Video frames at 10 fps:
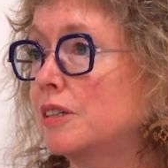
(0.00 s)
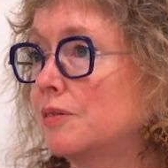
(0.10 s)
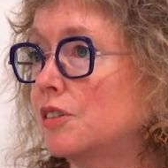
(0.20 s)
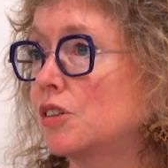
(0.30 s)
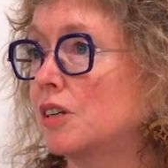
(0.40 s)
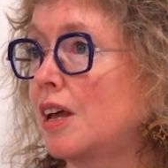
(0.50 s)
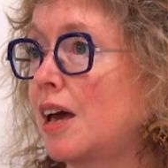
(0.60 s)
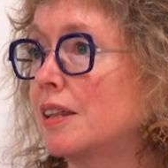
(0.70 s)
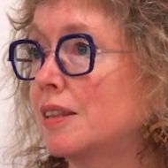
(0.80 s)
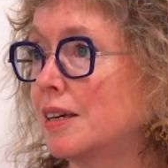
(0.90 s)
Division
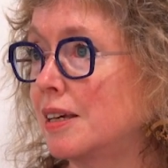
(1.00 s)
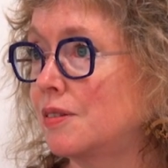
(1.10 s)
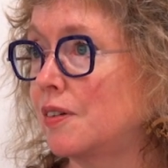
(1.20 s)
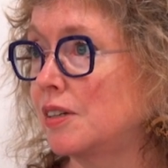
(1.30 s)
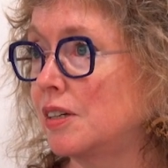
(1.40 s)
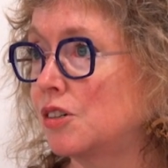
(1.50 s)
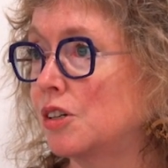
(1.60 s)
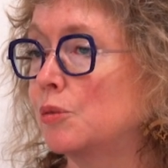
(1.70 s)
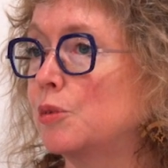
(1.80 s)
at the Gates Foundation,